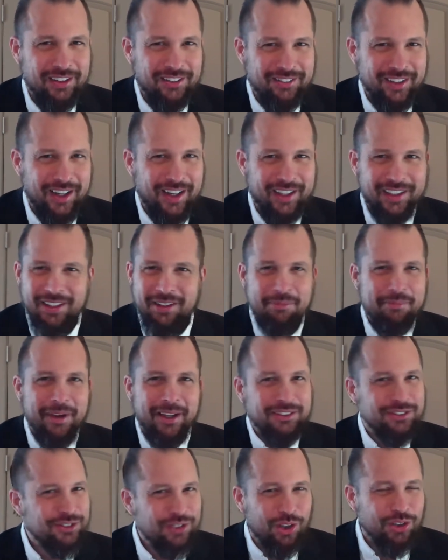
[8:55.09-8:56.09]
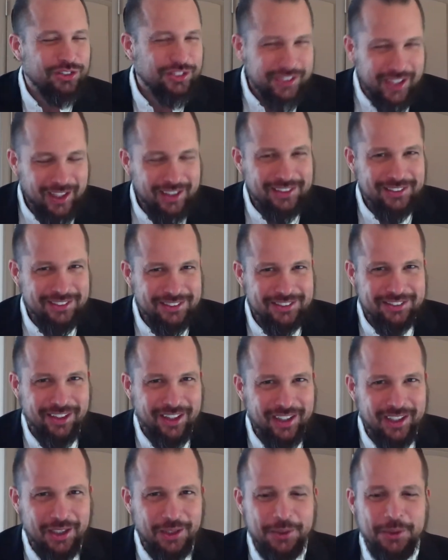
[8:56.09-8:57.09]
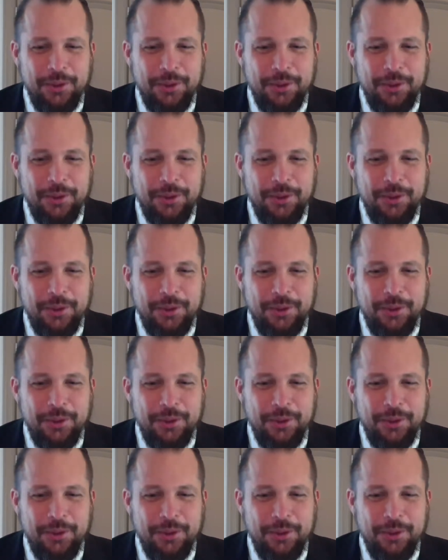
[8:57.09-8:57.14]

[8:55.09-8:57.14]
right? It makes no sense, right?